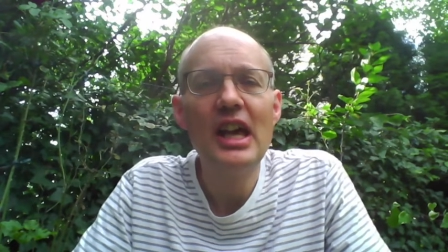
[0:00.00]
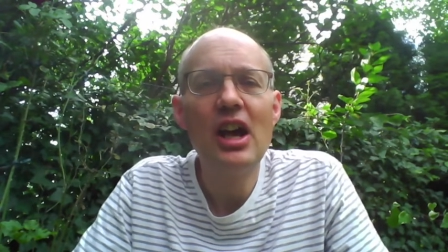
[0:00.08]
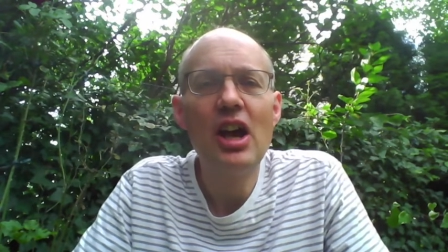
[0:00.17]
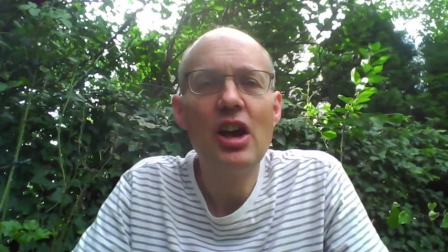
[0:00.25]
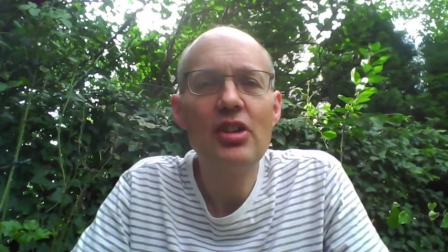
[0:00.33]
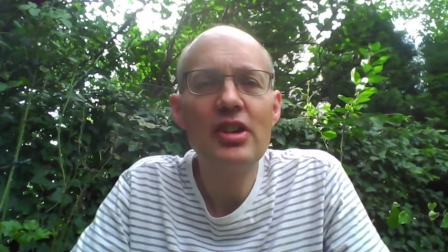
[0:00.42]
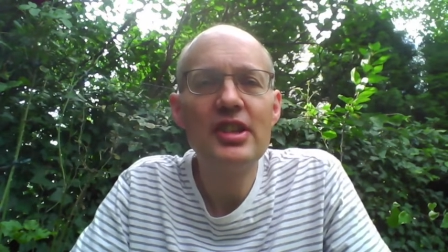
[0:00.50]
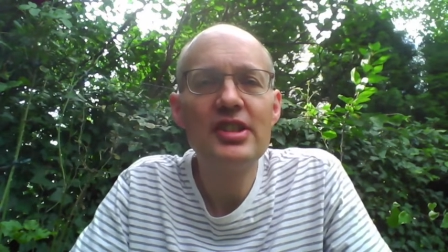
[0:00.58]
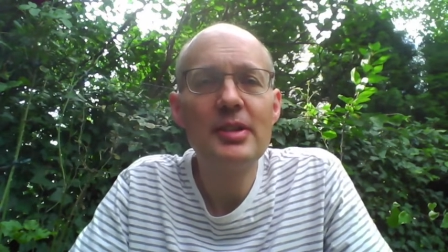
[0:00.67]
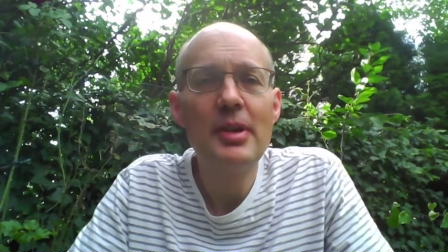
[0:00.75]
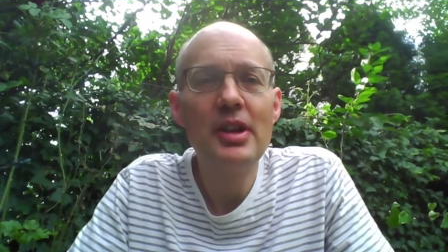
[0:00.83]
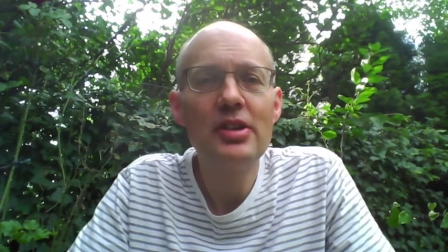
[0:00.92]
Hungary is
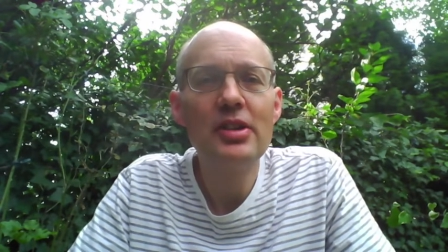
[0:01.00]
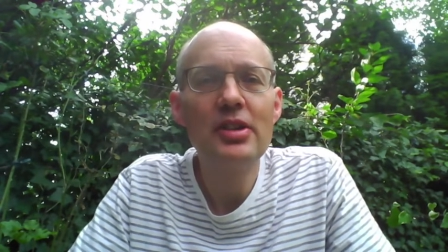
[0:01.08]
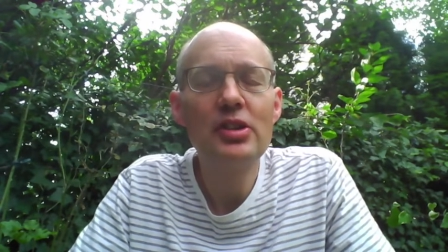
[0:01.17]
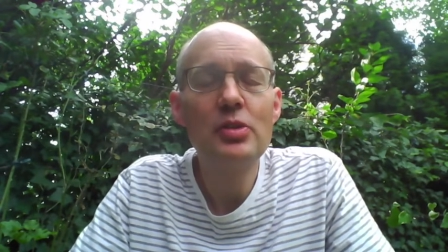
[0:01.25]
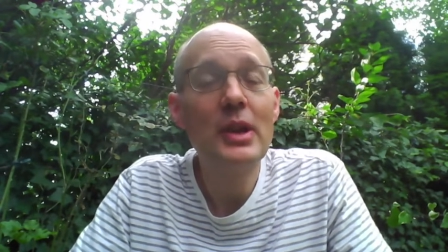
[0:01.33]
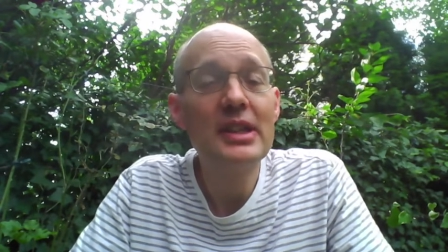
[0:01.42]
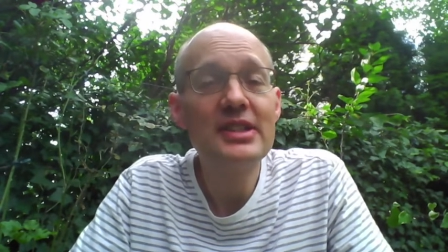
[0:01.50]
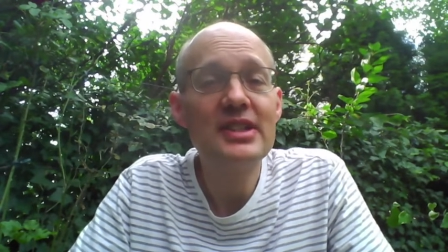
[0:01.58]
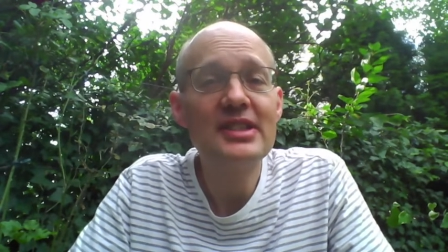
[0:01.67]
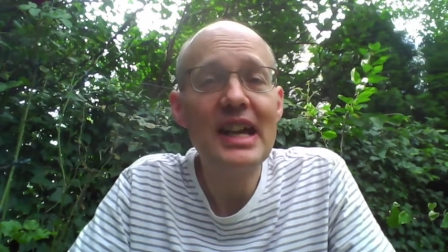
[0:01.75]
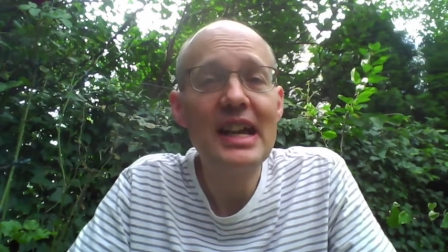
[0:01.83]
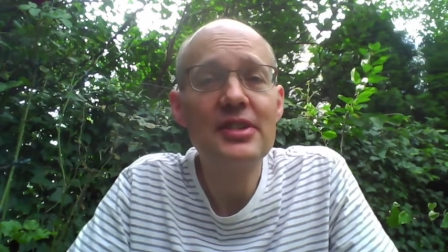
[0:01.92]
about twice the
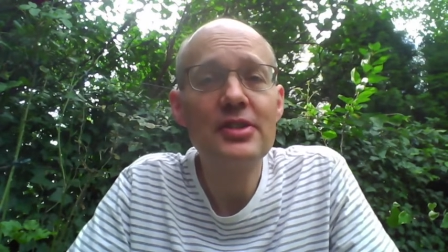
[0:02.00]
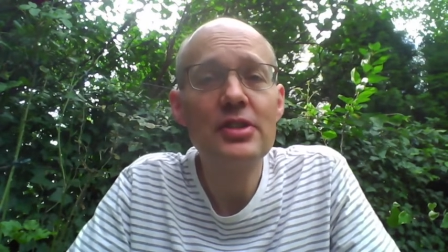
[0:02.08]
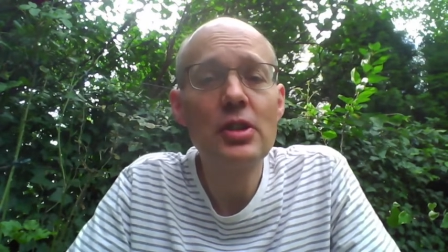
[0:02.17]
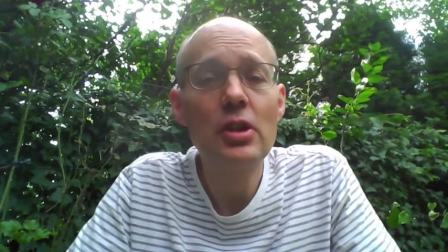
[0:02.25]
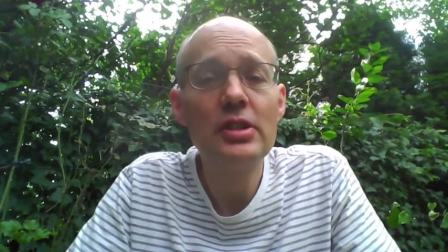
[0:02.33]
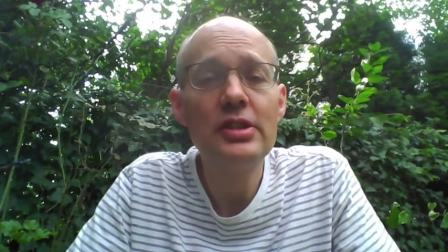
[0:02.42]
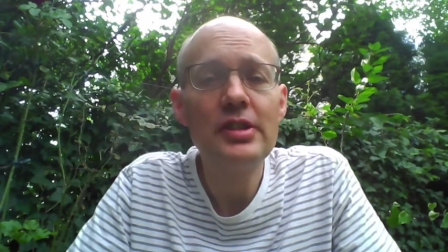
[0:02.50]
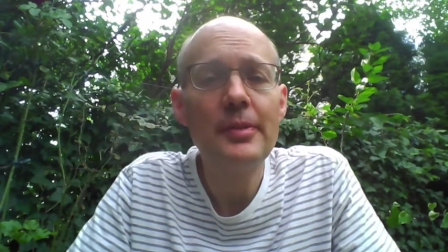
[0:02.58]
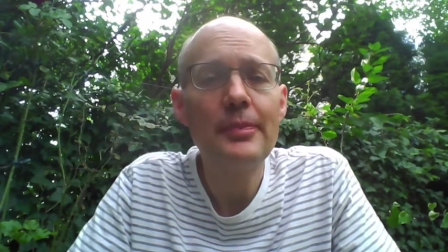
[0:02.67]
size of Scotland,